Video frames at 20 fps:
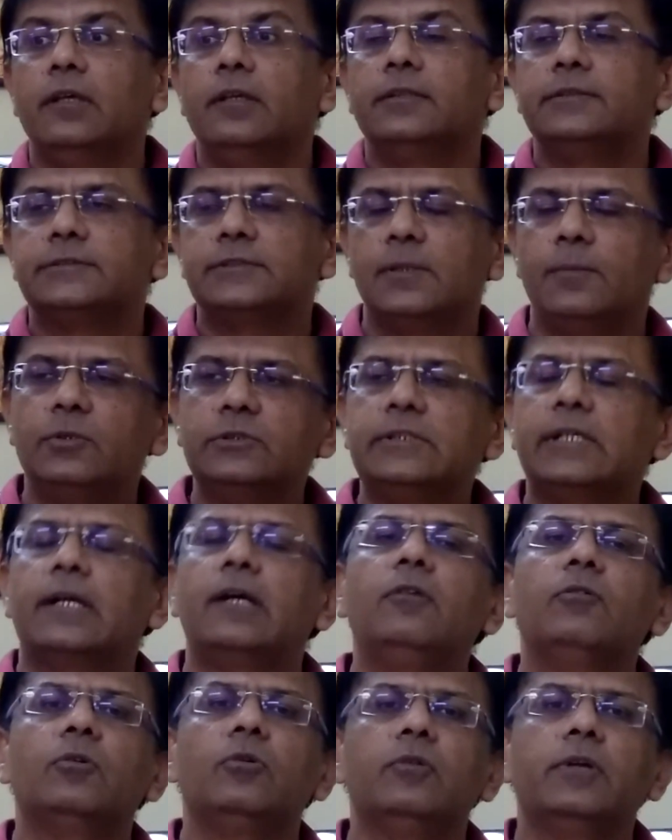suppose
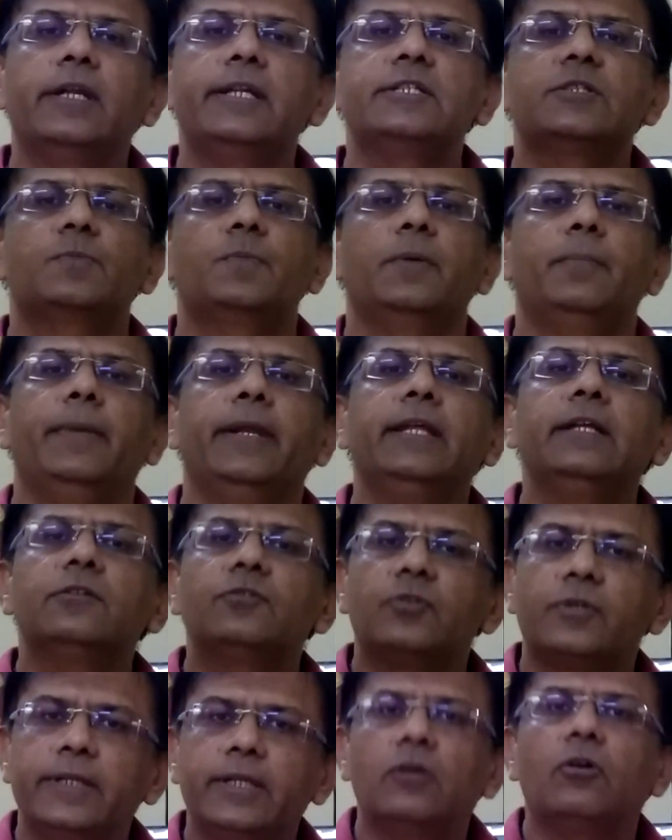account holder is
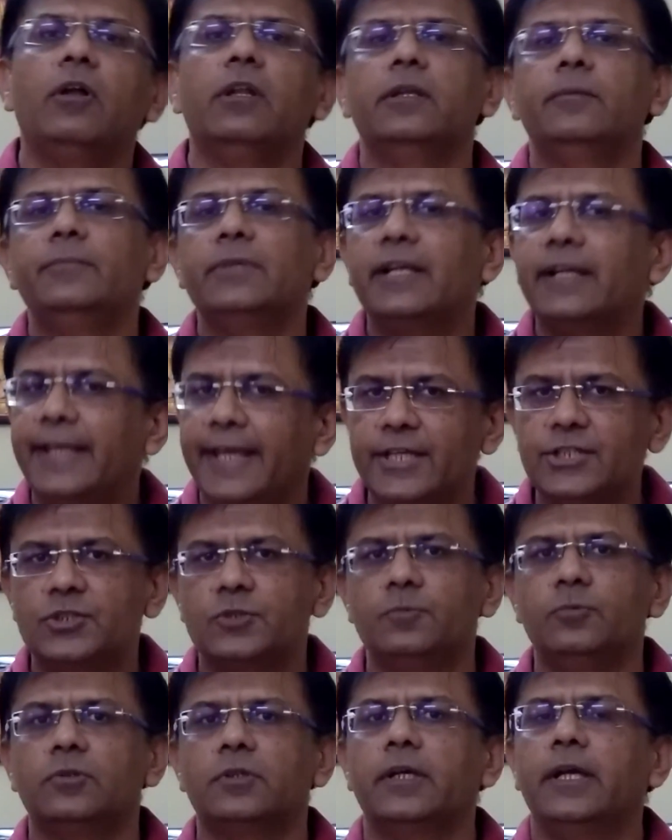preparing 3 columnar
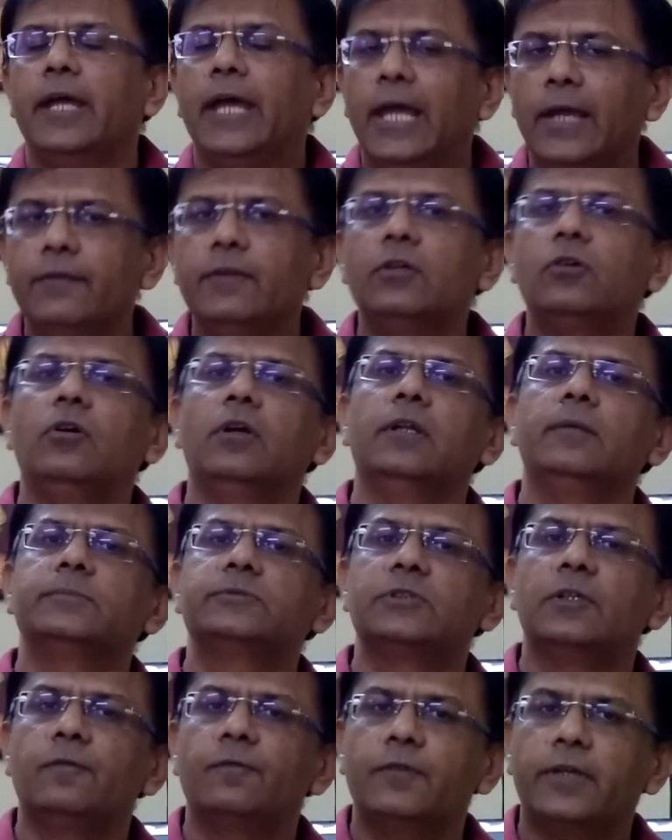cash book having
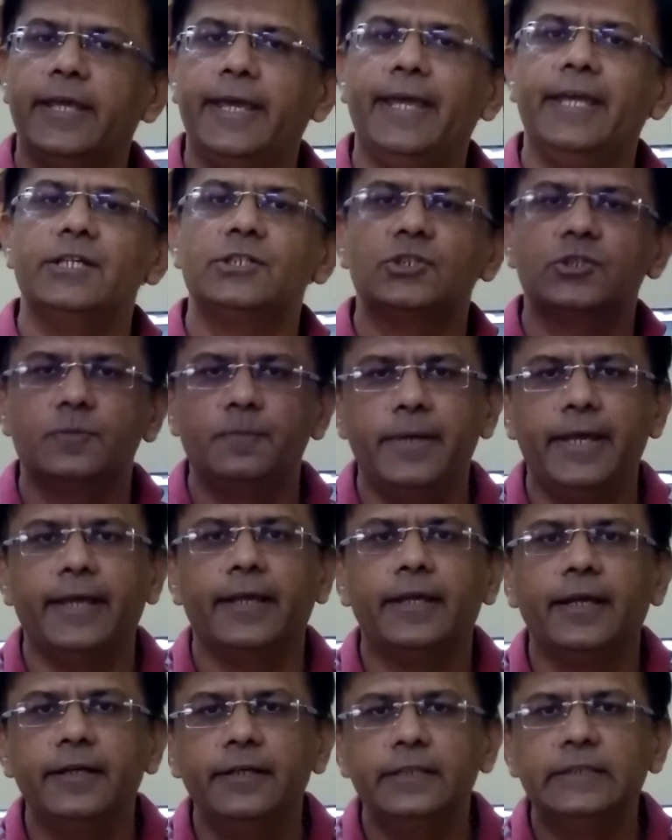columns of cash,
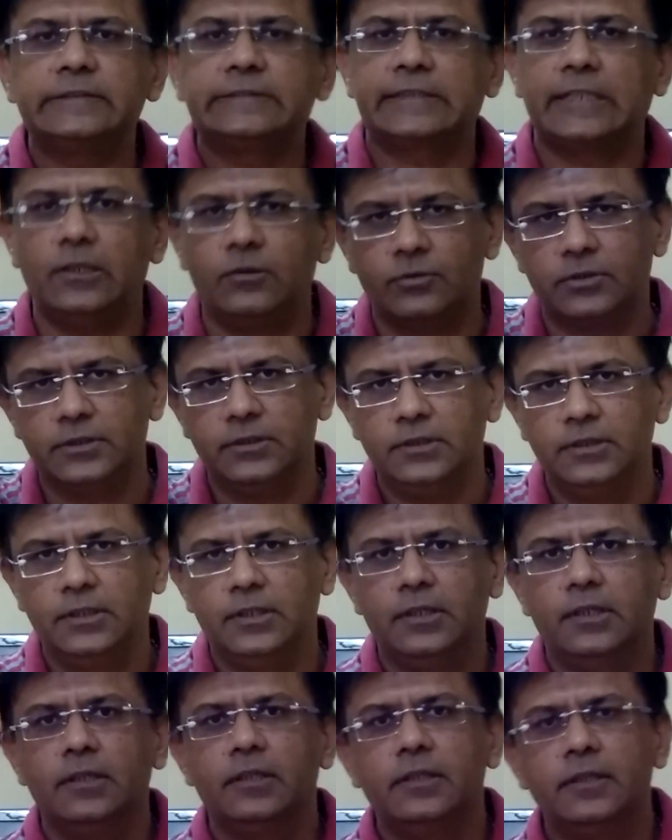bank and discount.
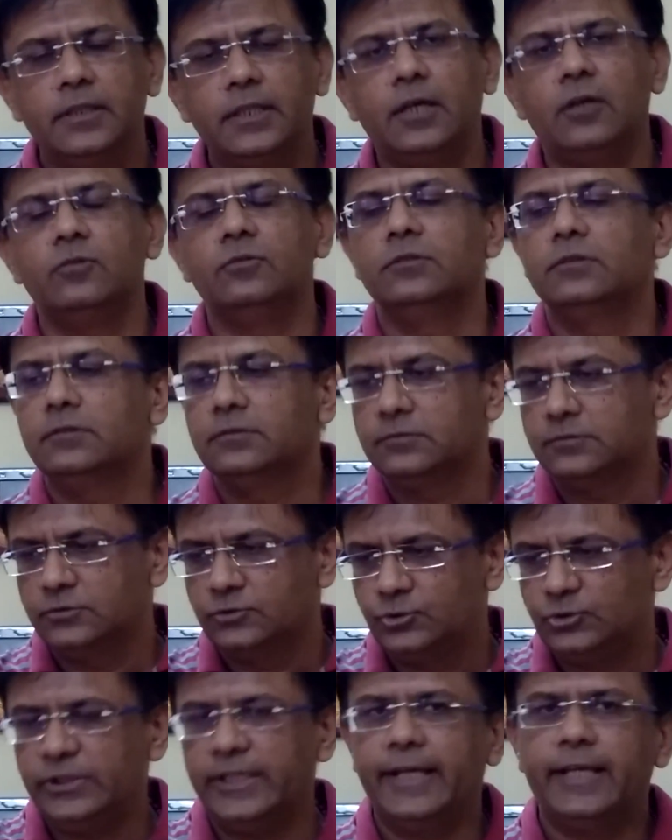Now
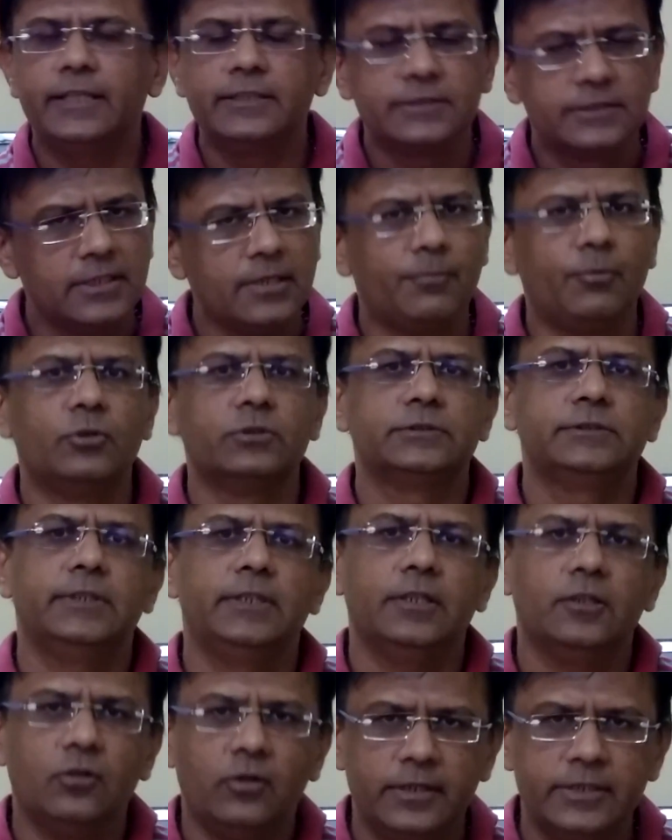check is
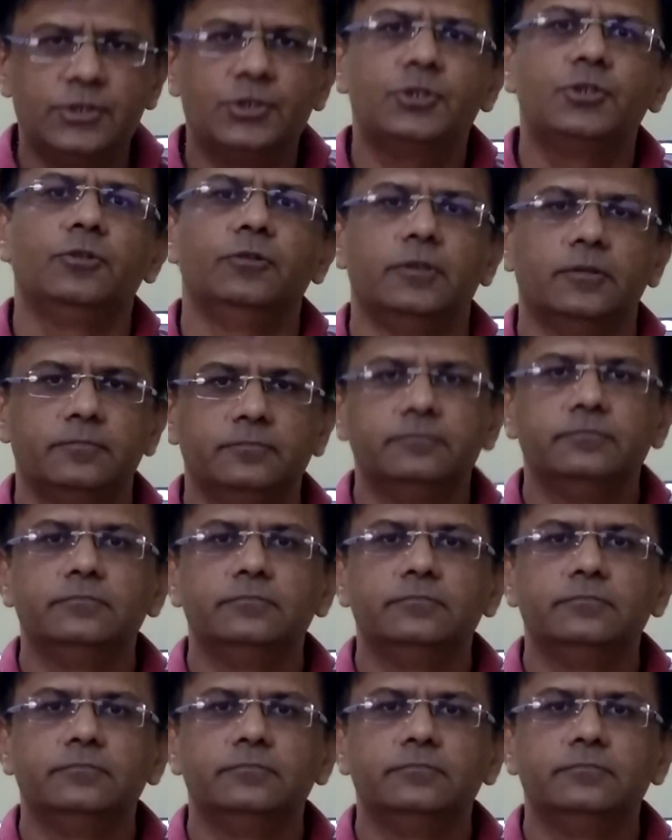deposited or issued.